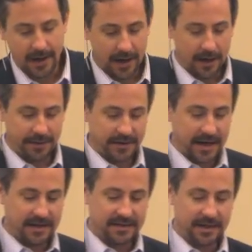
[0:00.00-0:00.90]
Uh, the
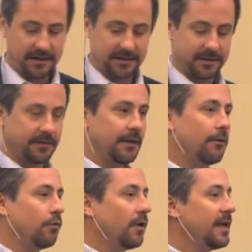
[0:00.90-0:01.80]
data sets are
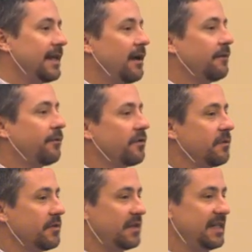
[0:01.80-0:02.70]
really allowing for
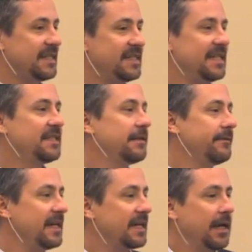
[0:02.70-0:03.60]
some
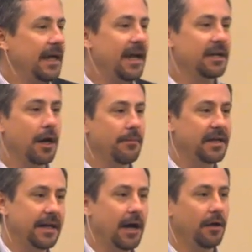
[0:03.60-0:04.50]
extensive ec
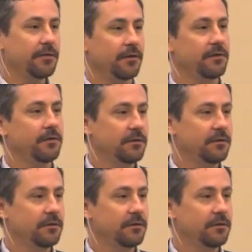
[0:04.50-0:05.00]
economic analysis.